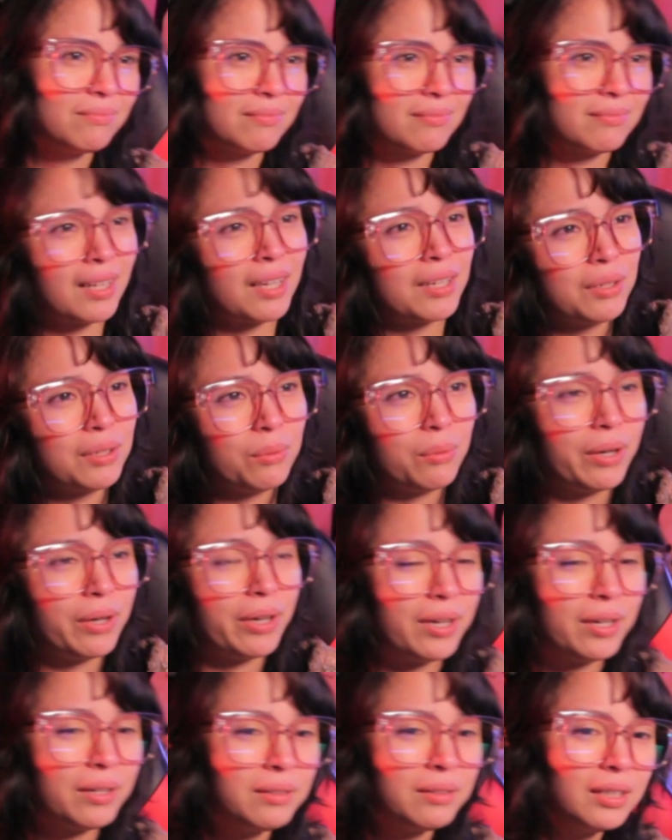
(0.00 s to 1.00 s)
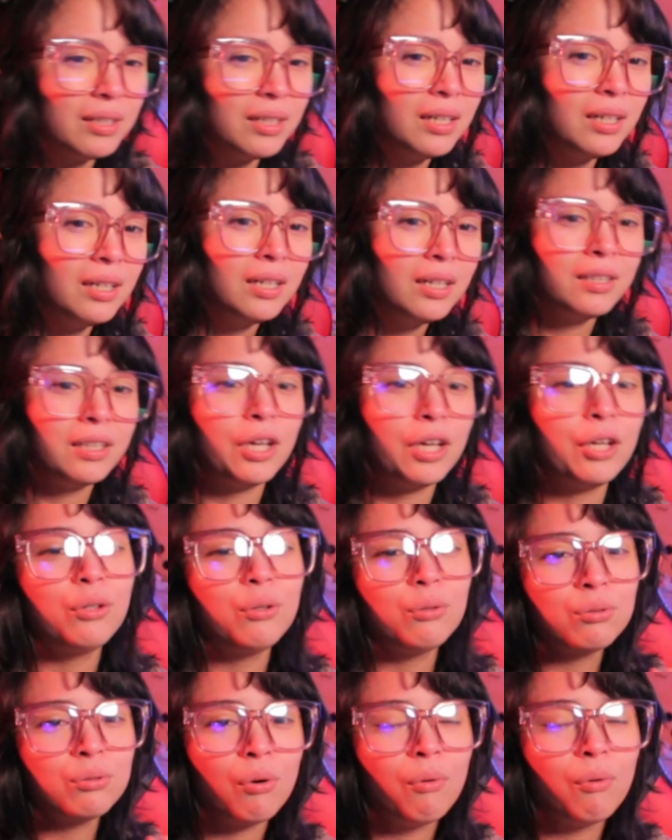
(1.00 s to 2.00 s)
Anyway, thank you
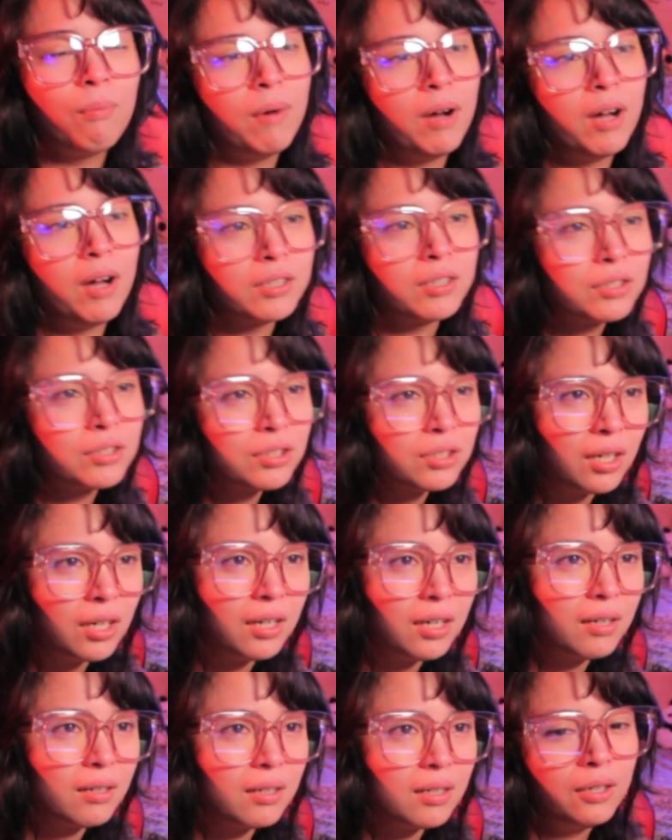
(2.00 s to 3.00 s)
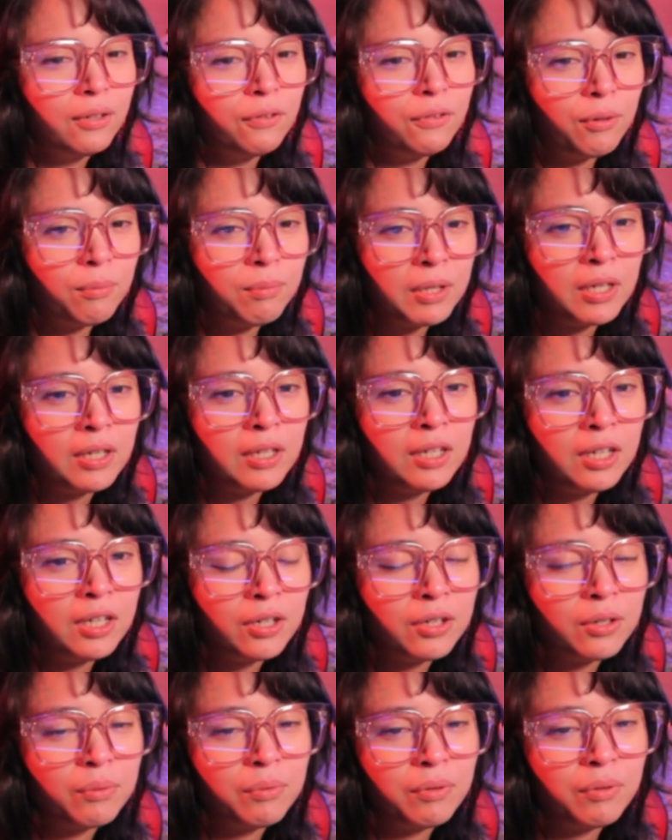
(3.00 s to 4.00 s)
so much for being
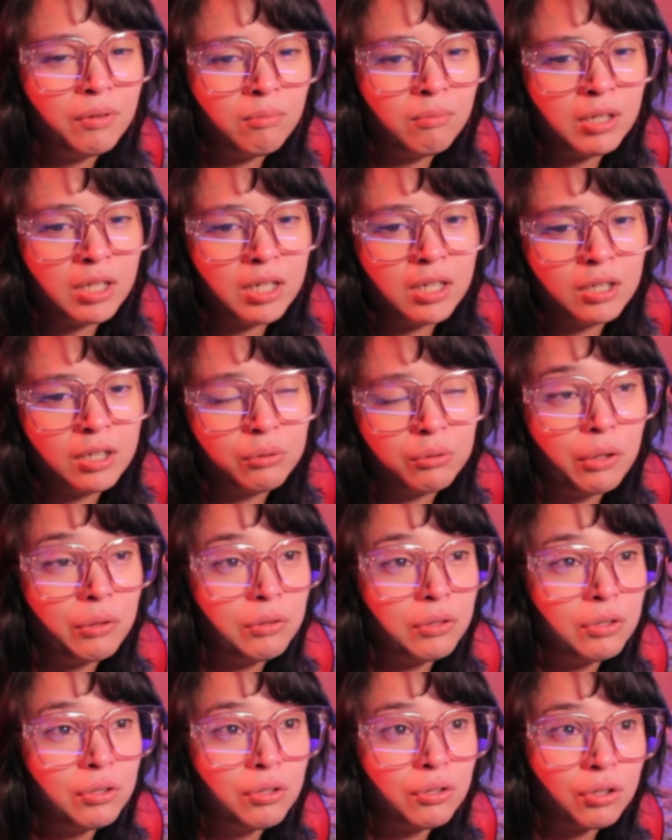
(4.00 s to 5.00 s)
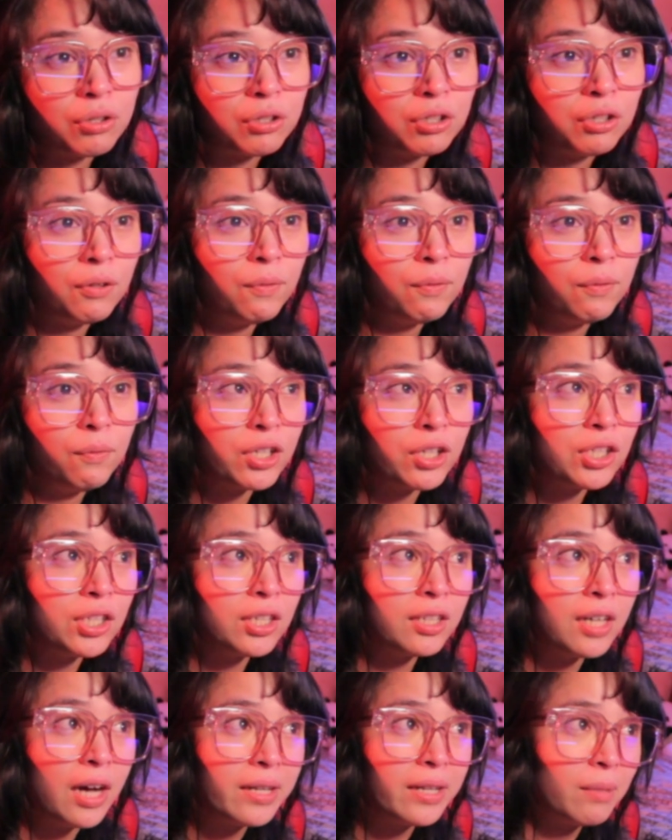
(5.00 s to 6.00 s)
here with me throughout this journey of watching
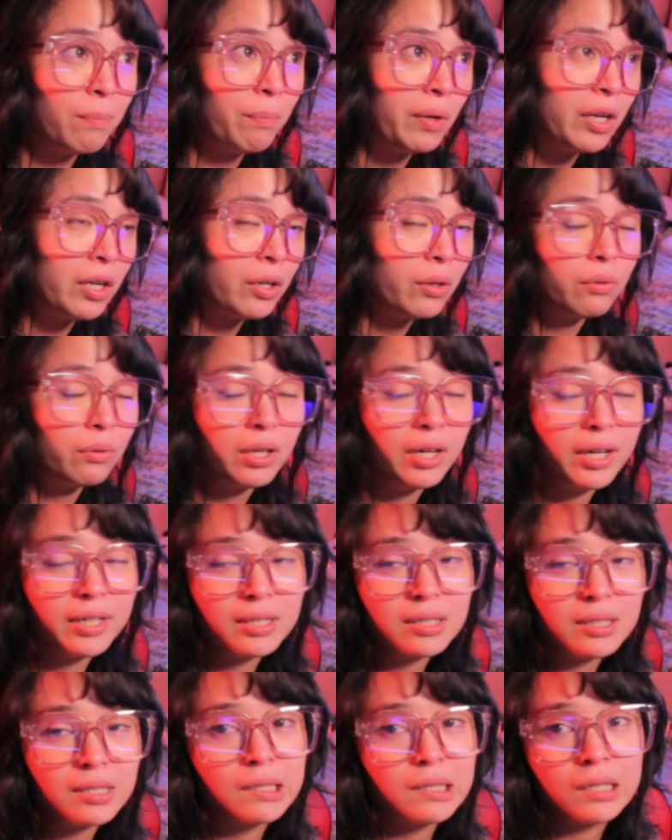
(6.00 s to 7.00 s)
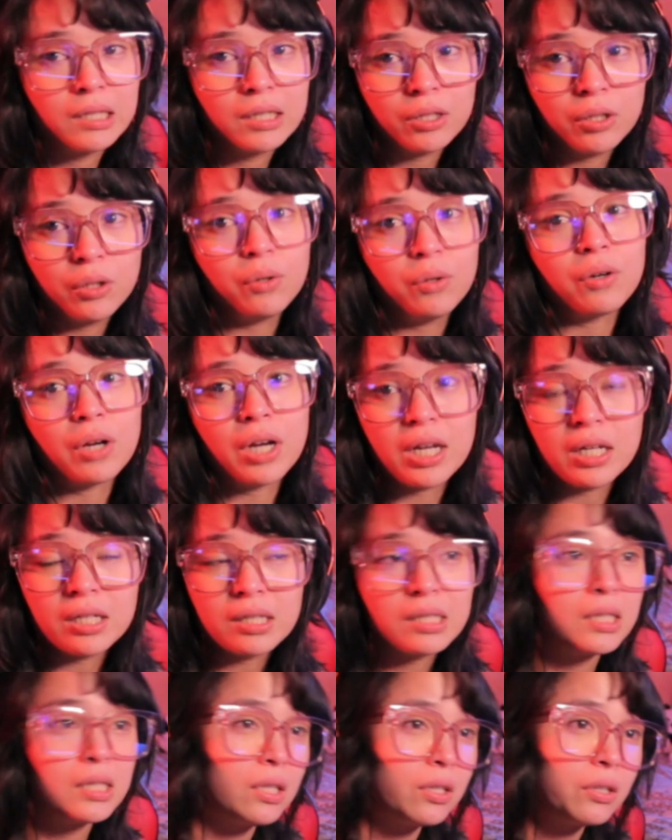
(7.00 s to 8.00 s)
Gaya sa Pelikula. It's a great
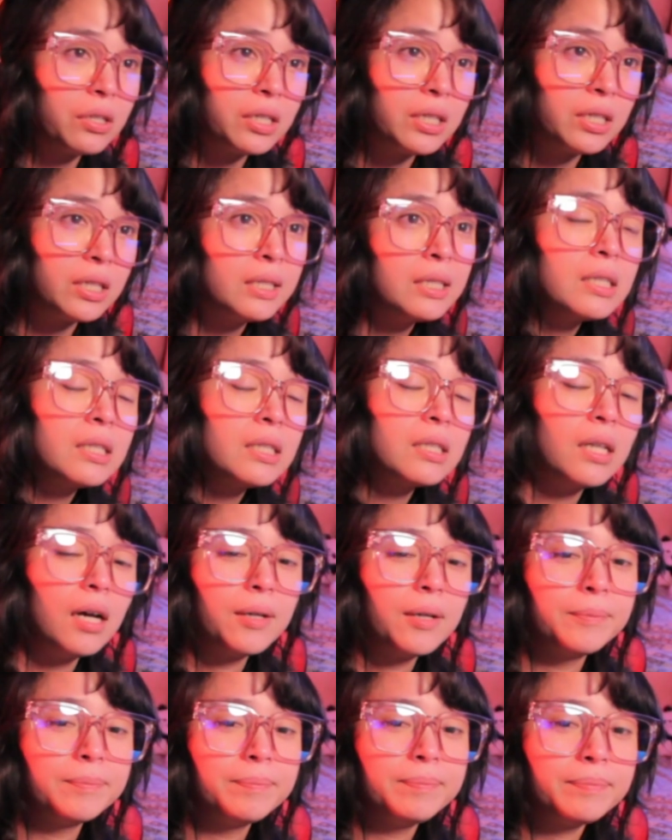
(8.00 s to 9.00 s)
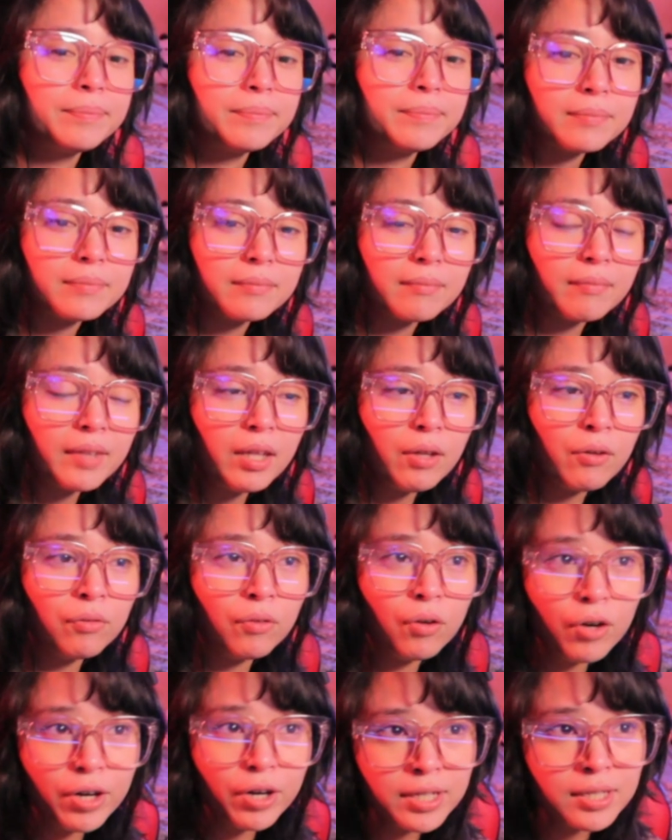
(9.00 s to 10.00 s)
series. Of
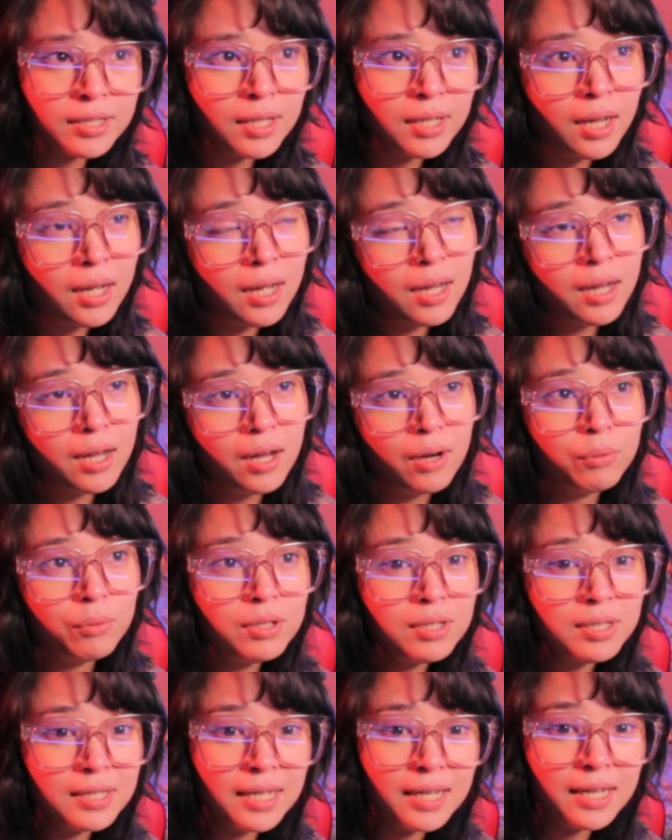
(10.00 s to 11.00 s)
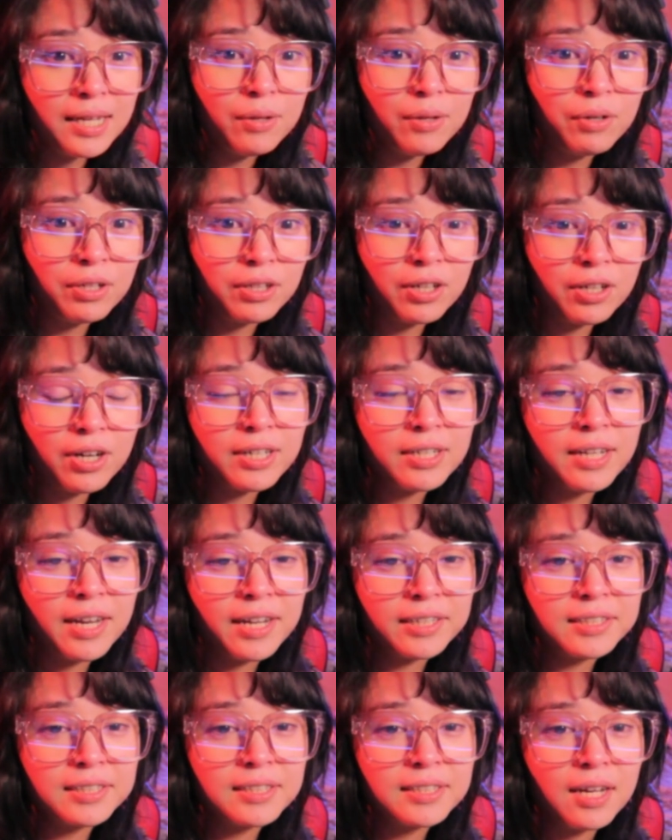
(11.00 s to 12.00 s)
course, we'll see what our
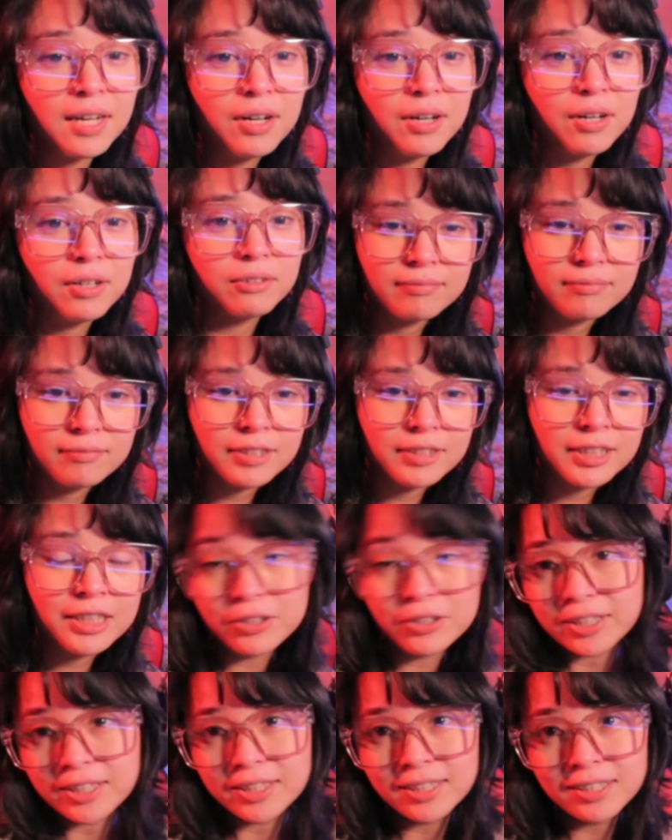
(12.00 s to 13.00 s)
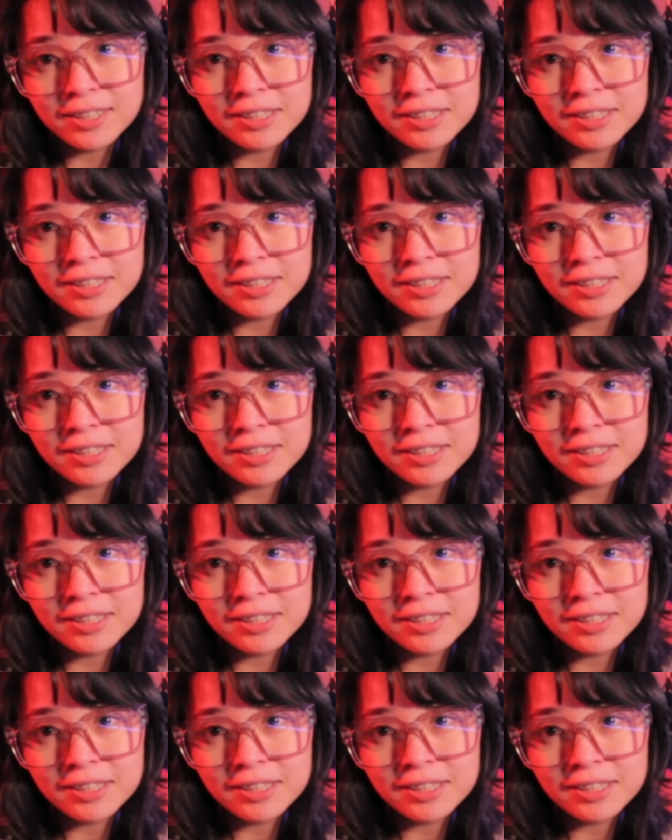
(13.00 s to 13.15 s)
next series,